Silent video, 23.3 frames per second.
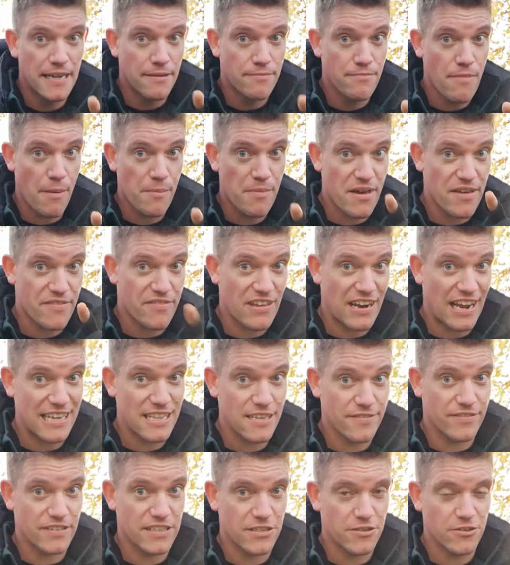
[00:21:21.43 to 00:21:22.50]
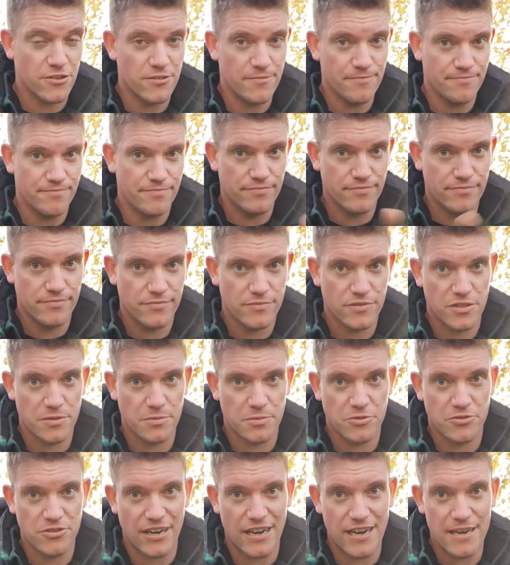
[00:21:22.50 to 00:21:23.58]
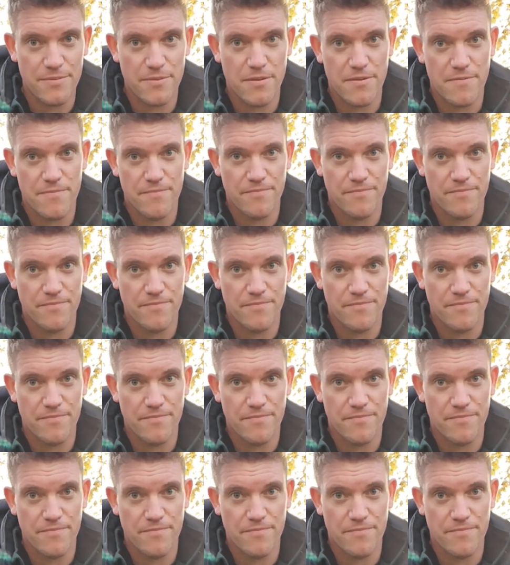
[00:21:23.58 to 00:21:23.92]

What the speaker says: Remember, if you like the video, subscribe.